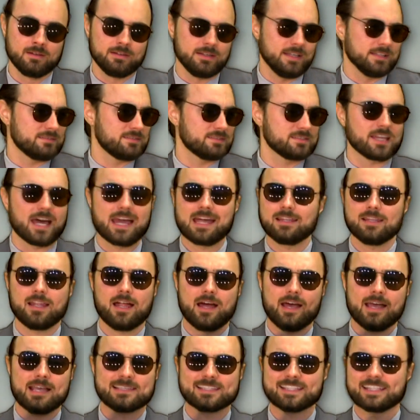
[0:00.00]
Its
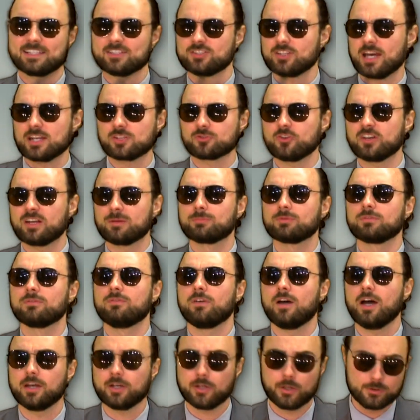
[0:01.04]
stylized and exaggerated
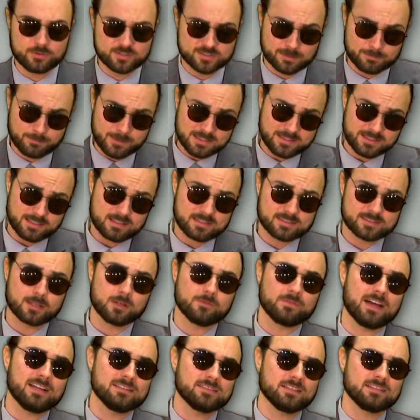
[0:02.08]
bravado cemented
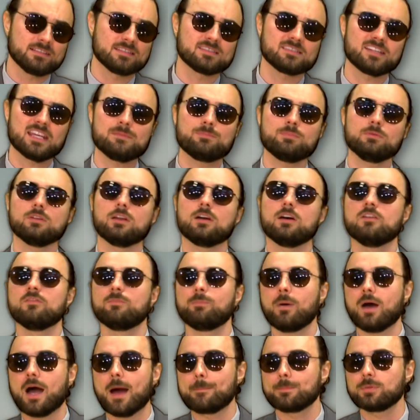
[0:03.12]
itself as a staple of
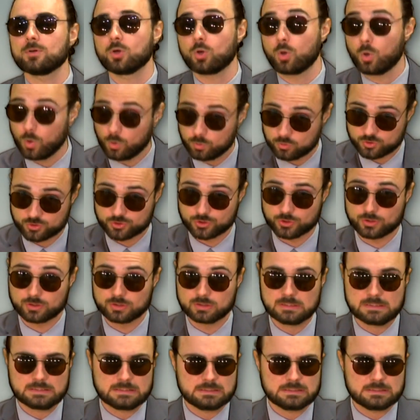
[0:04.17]
pop culture.